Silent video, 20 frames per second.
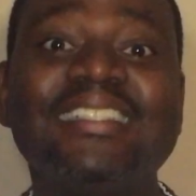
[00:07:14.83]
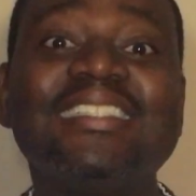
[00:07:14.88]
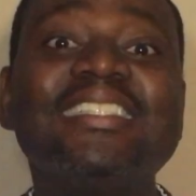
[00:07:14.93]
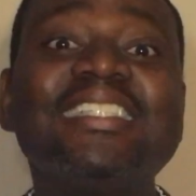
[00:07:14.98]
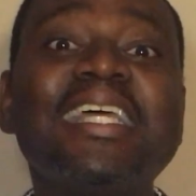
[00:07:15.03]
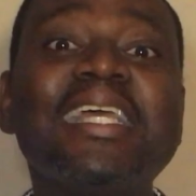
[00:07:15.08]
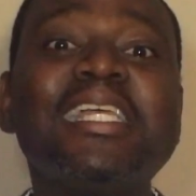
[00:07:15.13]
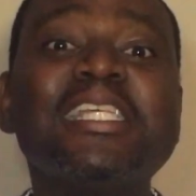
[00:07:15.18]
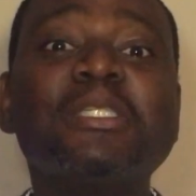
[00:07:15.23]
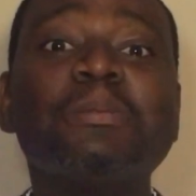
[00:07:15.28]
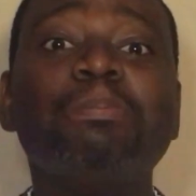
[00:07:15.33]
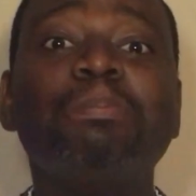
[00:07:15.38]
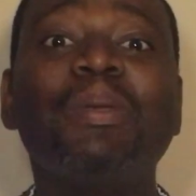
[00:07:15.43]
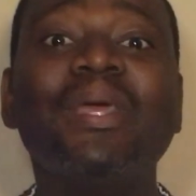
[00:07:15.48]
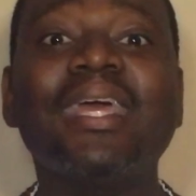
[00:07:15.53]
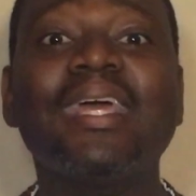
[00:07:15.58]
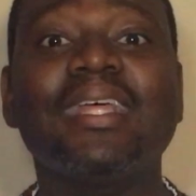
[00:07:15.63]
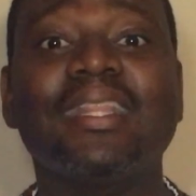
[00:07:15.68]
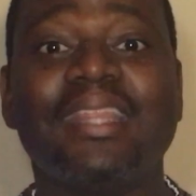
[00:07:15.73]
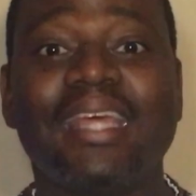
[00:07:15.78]
This thing is
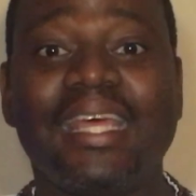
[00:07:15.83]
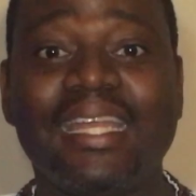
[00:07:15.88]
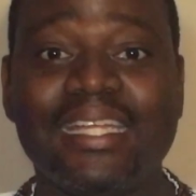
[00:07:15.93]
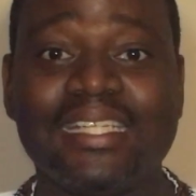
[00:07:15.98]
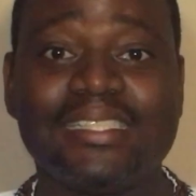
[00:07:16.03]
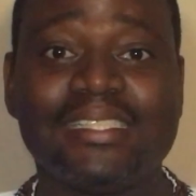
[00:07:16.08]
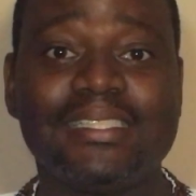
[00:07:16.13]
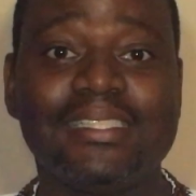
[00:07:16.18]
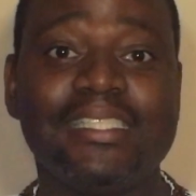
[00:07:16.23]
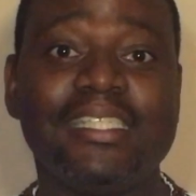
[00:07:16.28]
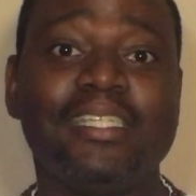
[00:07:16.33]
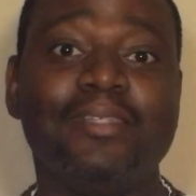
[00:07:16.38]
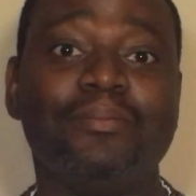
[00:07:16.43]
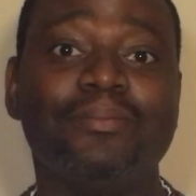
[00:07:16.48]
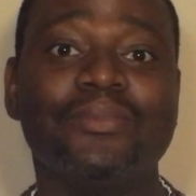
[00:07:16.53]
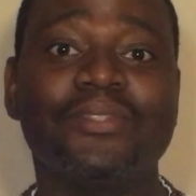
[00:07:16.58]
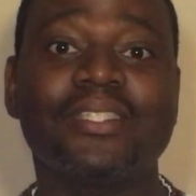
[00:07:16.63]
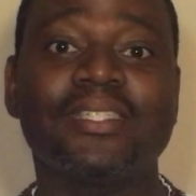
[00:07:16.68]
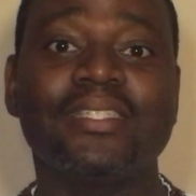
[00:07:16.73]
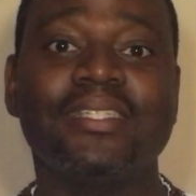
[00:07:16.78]
bigger than it seems,